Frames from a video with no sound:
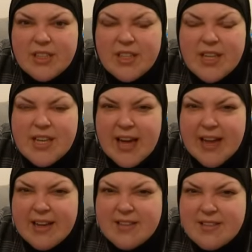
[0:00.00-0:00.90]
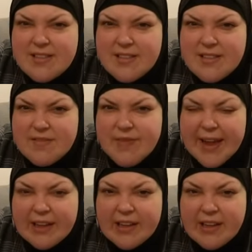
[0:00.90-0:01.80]
Yes,
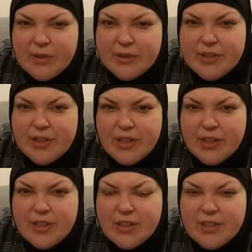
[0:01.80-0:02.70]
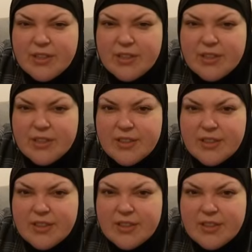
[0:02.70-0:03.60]
vaguely Golden Girl.
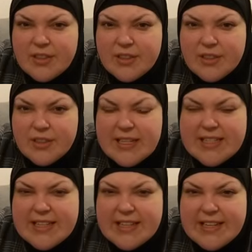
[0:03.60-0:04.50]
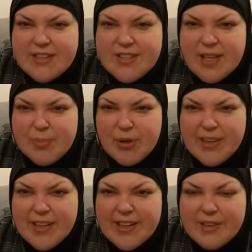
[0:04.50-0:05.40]
It's like near
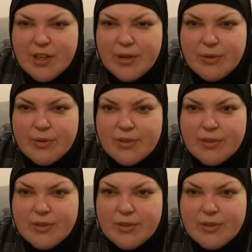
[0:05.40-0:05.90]
Sudbury? No.